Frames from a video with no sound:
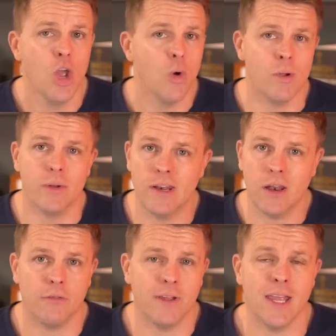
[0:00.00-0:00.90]
We would
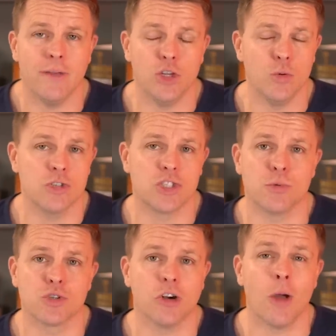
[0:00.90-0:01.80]
love it if you would
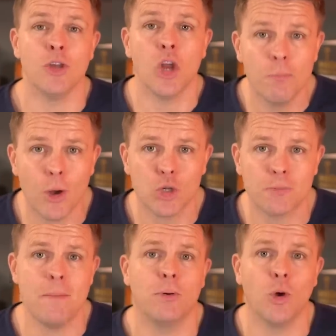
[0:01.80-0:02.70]
subscribe. You know, most
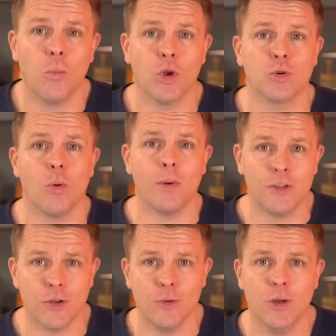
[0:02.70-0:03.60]
people that watch what we
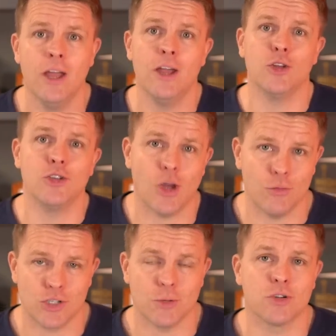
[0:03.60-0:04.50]
do don't
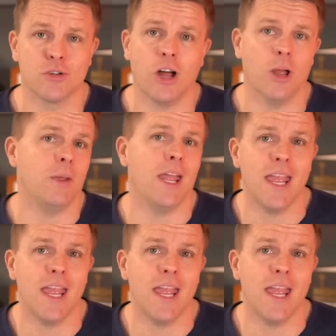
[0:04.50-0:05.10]
subscribe.